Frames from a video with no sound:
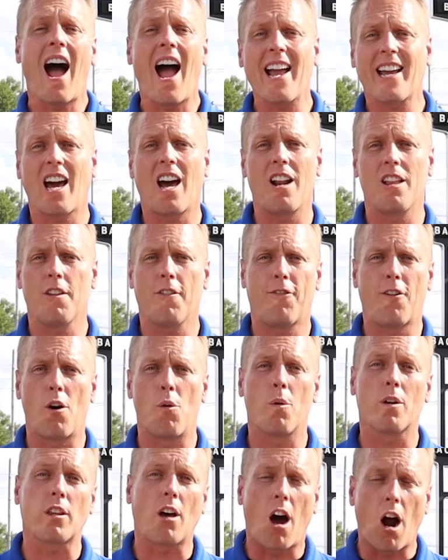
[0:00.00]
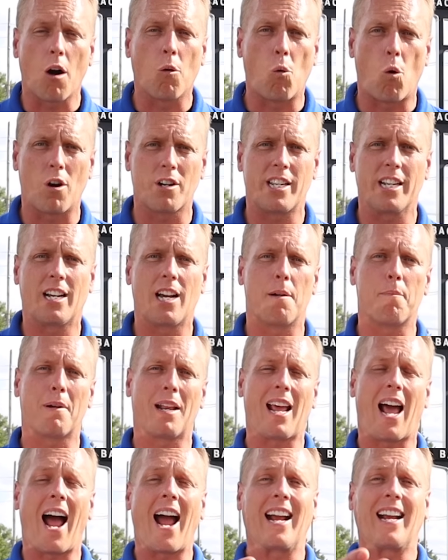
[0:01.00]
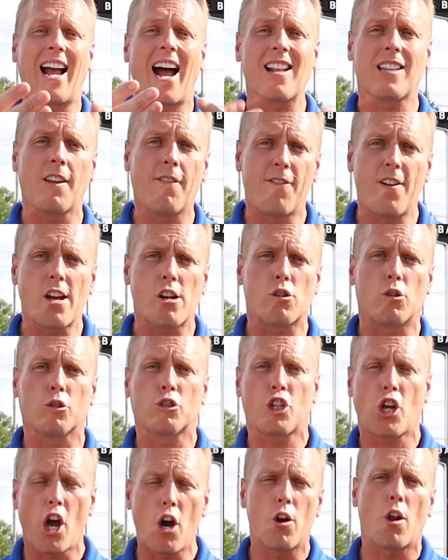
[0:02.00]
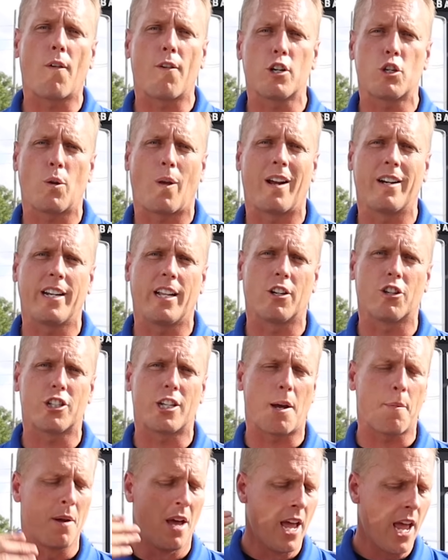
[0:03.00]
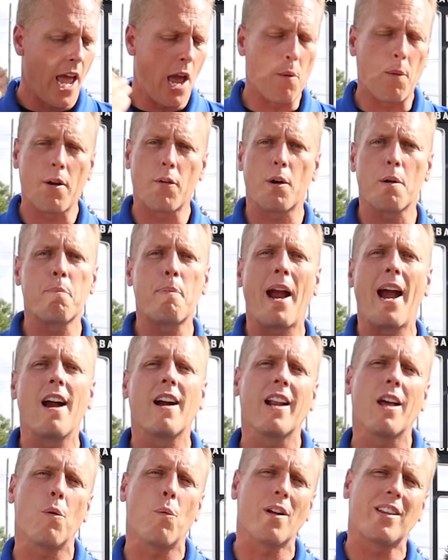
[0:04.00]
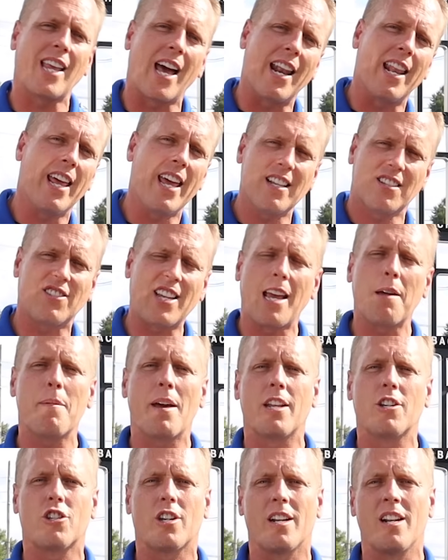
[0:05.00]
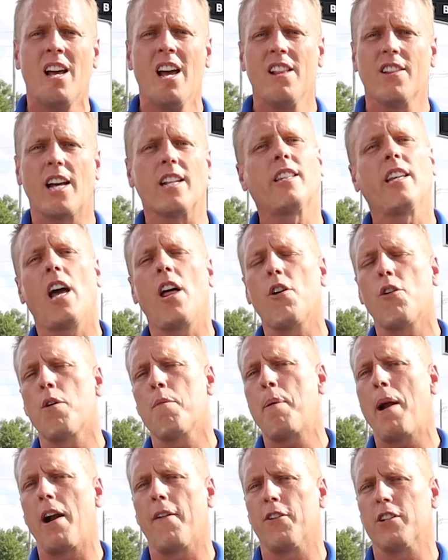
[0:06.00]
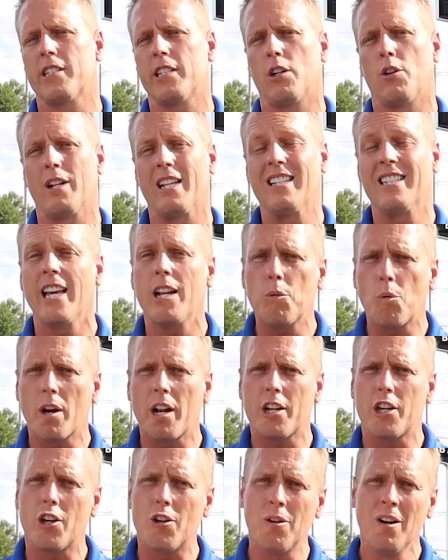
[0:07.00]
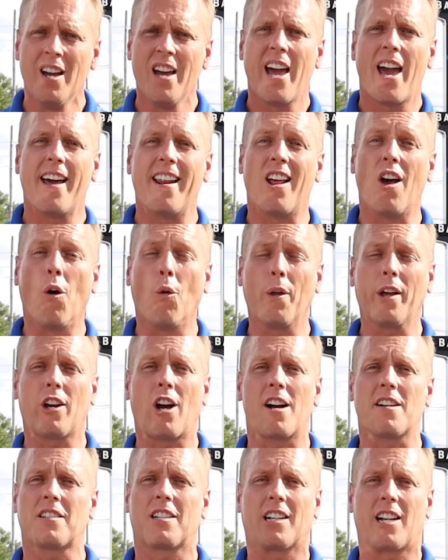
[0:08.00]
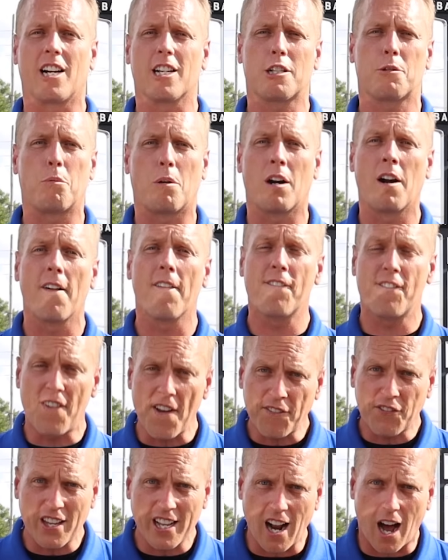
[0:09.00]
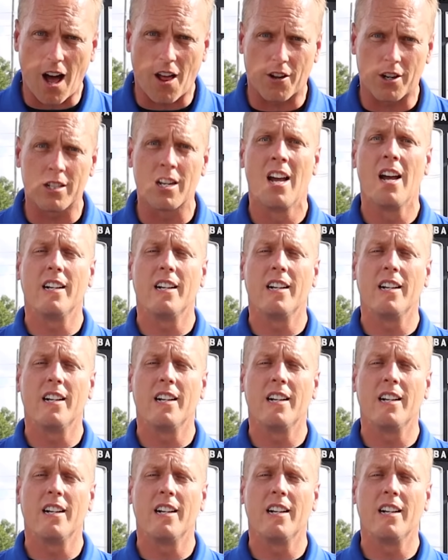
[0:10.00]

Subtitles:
I got on the phone with our warranty company, I got the vehicle towed over to that dealership, and we repaired it with that same engine that the other repair facility didn't want to do, and it only cost the customer $50